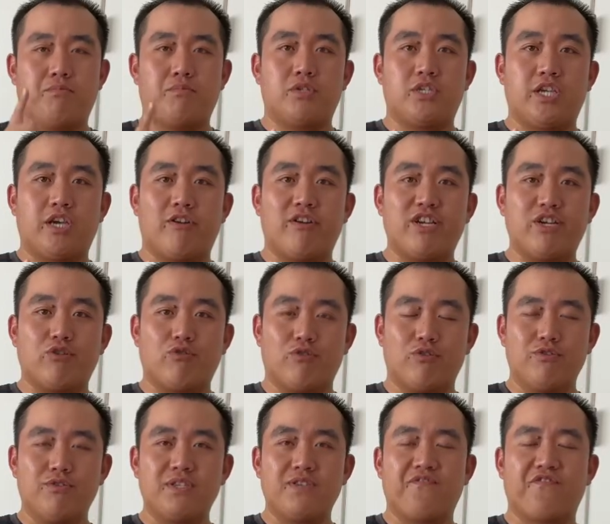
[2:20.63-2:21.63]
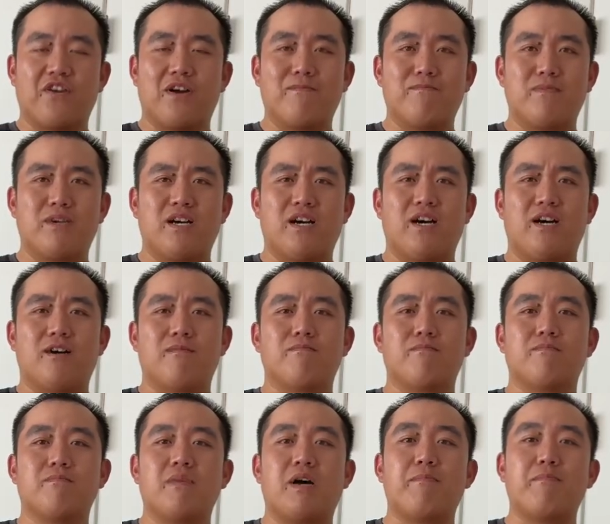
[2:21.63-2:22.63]
Terry Crews from
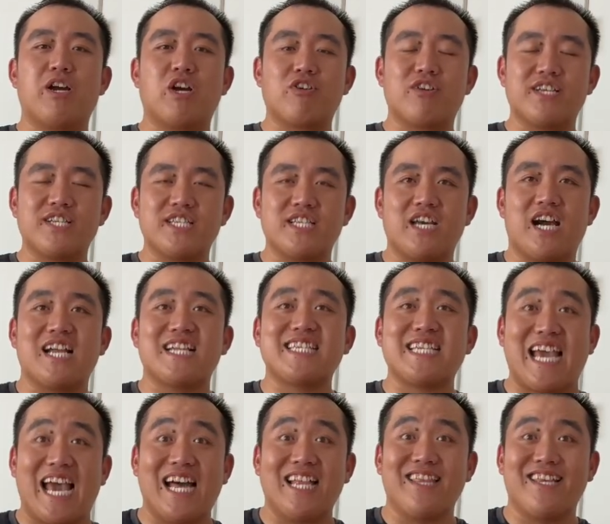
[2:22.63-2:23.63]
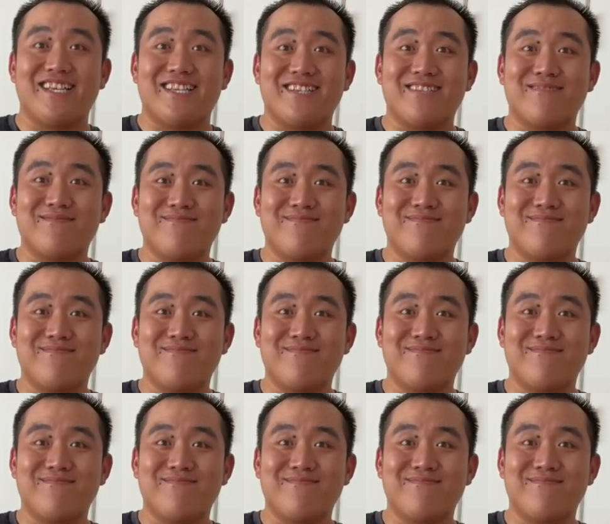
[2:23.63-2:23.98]
Americans Got Talent.